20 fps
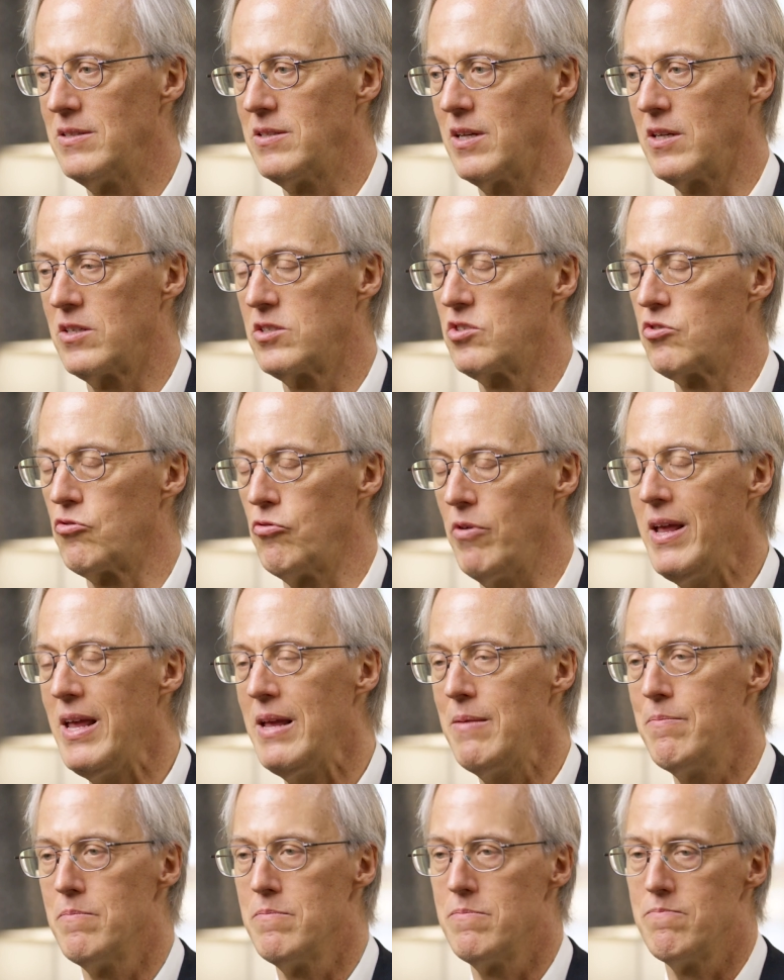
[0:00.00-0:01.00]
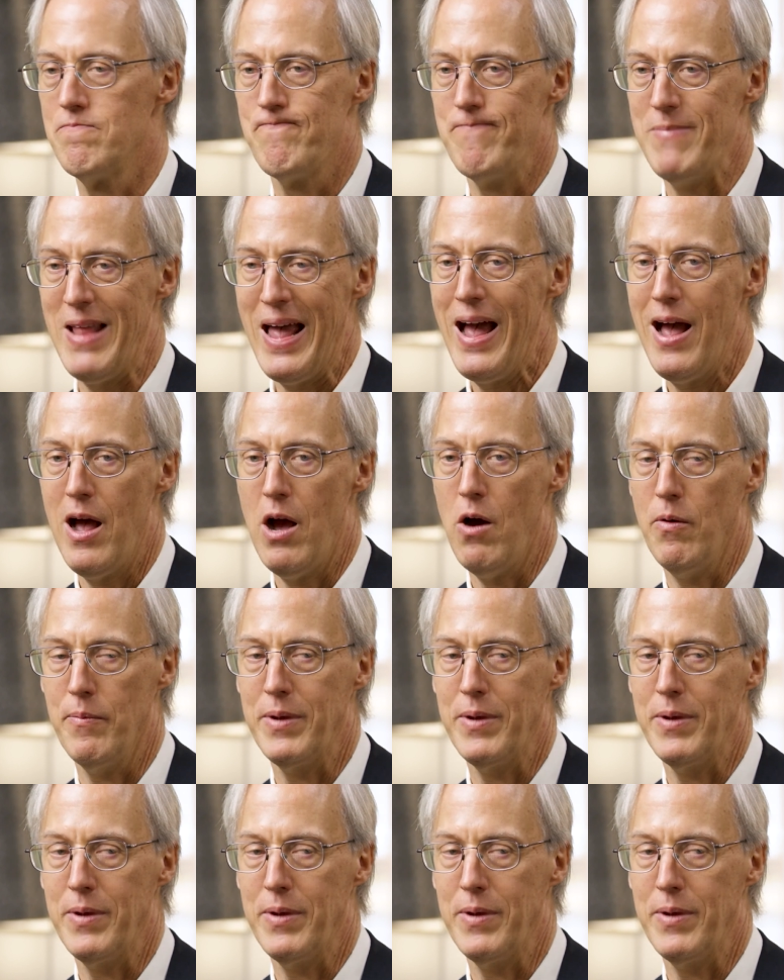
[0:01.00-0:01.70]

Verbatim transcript: as extreme now.